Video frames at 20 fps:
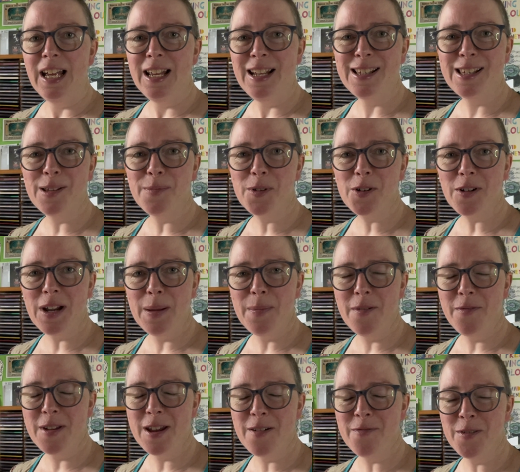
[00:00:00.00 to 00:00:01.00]
Subscribe
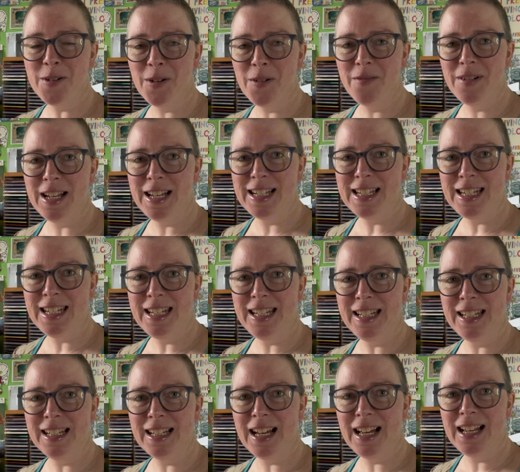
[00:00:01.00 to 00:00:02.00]
if you haven't
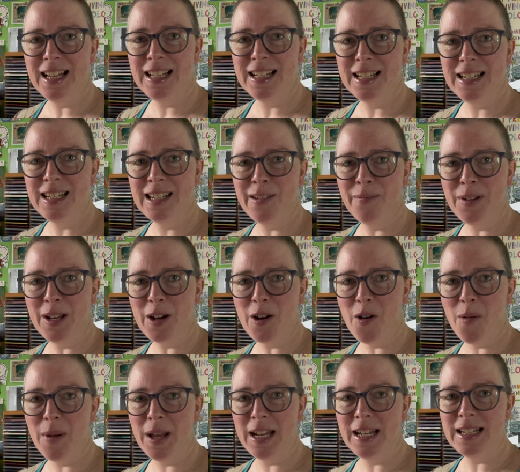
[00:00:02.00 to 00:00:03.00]
already, and give me a
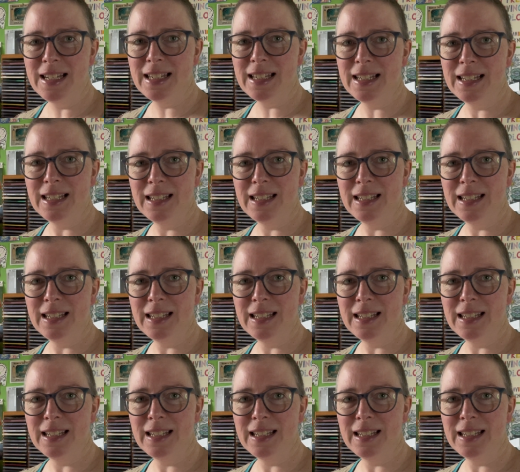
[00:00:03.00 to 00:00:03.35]
comment,